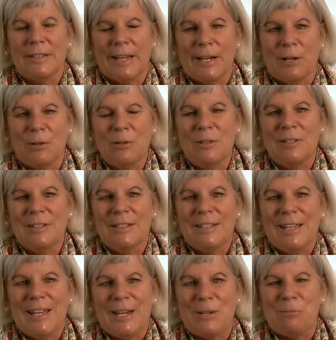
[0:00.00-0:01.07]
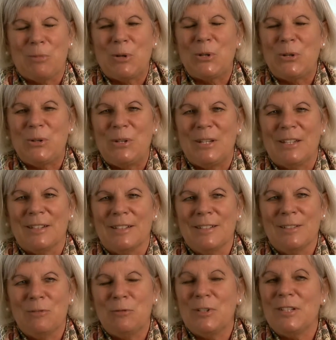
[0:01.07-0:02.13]
now, and
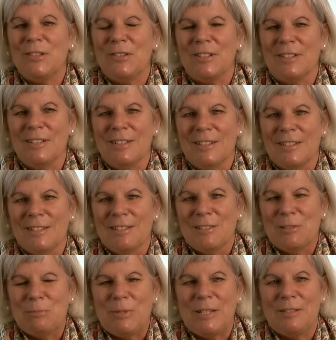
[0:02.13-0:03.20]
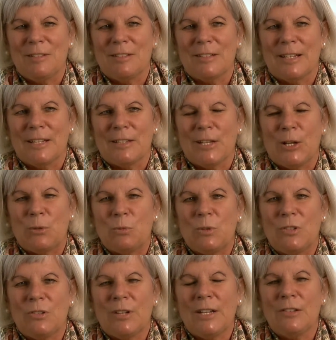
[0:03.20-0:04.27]
Mongolia, Fiji, places like that,
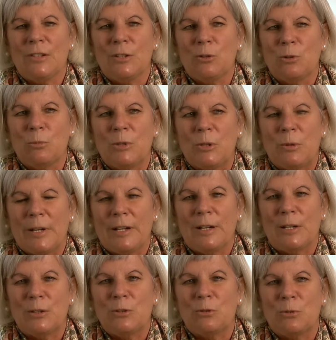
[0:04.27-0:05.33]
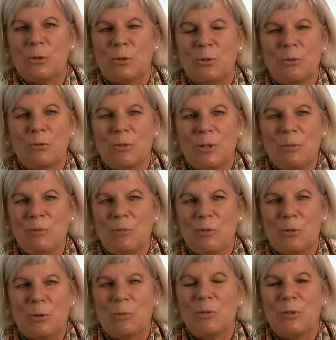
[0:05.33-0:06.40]
which are actually normally quite hard to recruit from
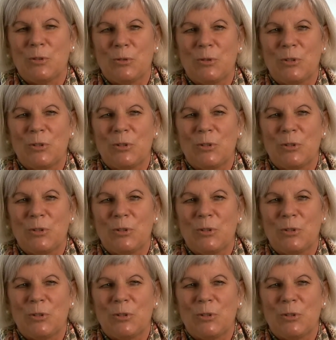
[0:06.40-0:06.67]
for obvious